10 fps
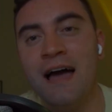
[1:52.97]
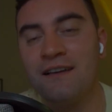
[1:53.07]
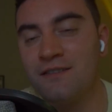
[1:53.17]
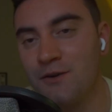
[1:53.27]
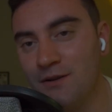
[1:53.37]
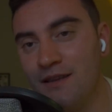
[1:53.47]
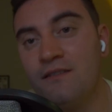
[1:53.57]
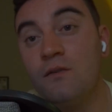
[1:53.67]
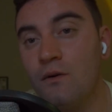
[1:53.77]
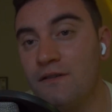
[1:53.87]
externally
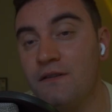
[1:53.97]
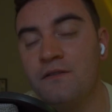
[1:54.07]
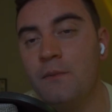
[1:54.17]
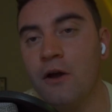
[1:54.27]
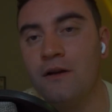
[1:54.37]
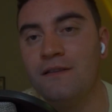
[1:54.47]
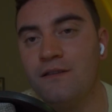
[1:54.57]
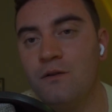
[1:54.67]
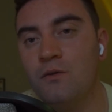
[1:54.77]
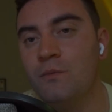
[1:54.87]
sourced
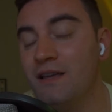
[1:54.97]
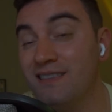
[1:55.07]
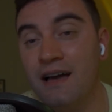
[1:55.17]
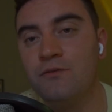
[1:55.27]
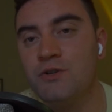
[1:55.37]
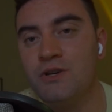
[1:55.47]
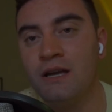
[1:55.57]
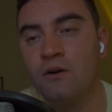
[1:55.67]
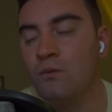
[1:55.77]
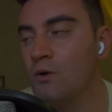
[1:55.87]
experience to be
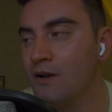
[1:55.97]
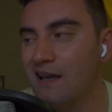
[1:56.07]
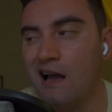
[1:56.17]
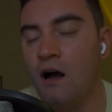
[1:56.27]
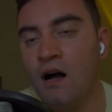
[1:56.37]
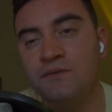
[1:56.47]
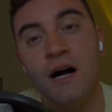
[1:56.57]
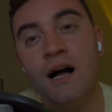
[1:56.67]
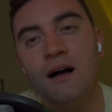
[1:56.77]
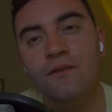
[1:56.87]
leveraging or working off
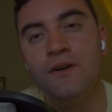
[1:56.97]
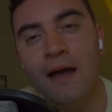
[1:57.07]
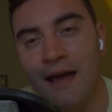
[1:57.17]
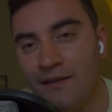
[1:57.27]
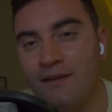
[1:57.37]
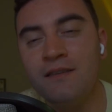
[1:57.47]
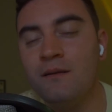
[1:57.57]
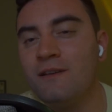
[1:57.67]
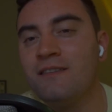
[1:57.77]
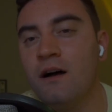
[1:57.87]
of. And the
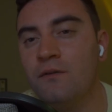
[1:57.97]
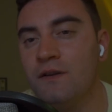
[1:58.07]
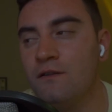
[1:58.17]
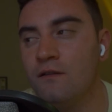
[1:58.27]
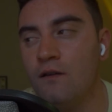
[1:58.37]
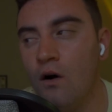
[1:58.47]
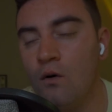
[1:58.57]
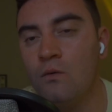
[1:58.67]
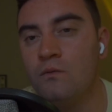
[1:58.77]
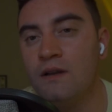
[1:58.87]
team itself is
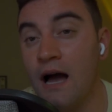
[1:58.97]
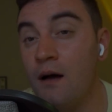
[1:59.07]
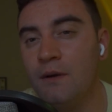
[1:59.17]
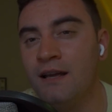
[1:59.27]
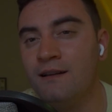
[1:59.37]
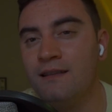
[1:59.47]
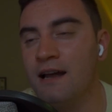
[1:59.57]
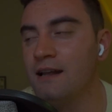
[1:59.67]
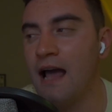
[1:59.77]
so dominant that it